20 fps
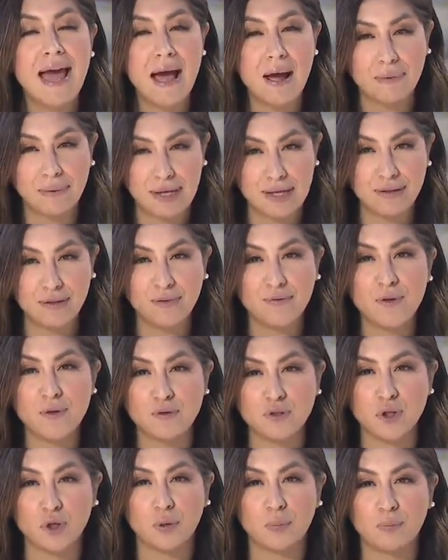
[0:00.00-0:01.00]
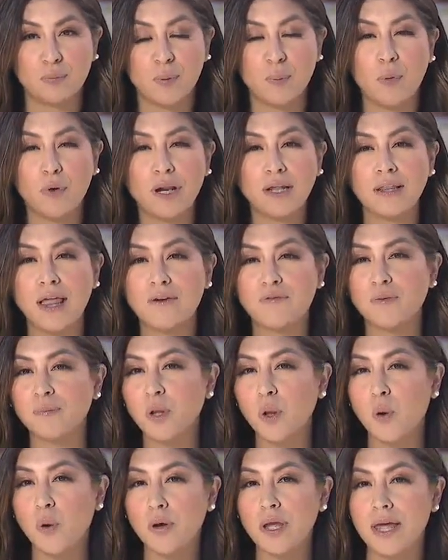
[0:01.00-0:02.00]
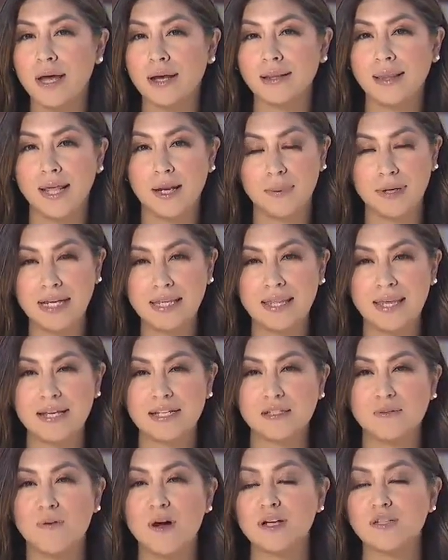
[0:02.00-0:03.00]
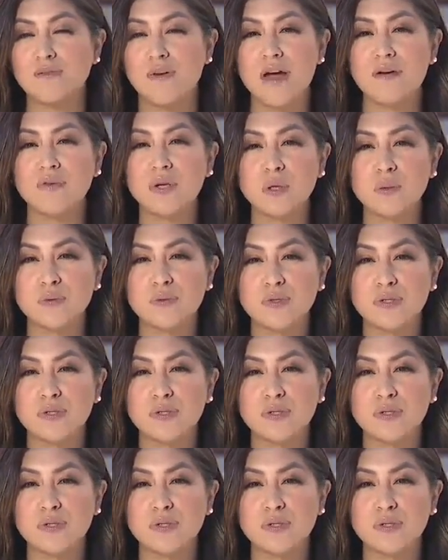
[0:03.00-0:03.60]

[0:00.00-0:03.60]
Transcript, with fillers: out in the future. Reporting live from La Jolla, Clara Benitez, Fox 5 News.